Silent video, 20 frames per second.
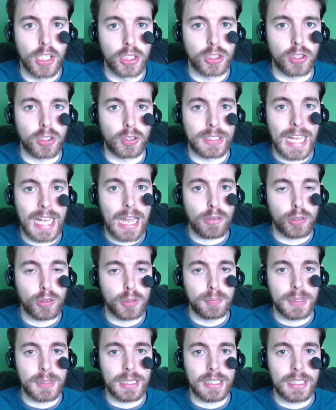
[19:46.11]
So that
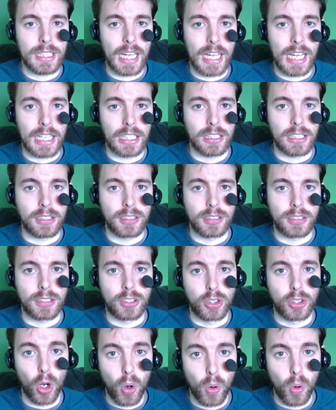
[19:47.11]
would be a
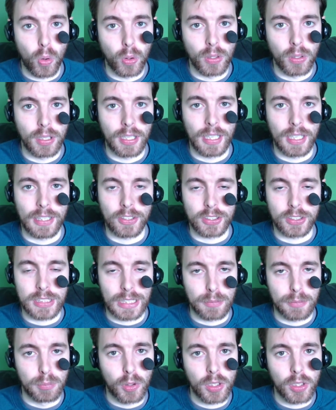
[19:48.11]
goal. There's
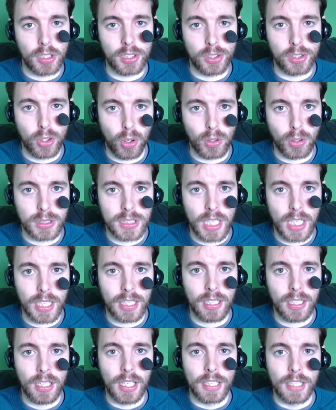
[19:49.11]
like monthly goals on
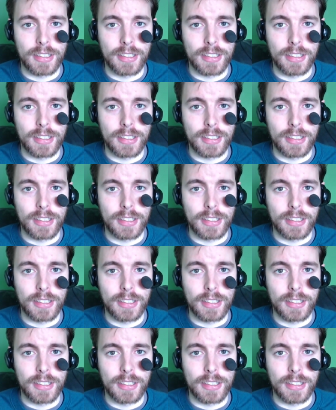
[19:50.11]
it.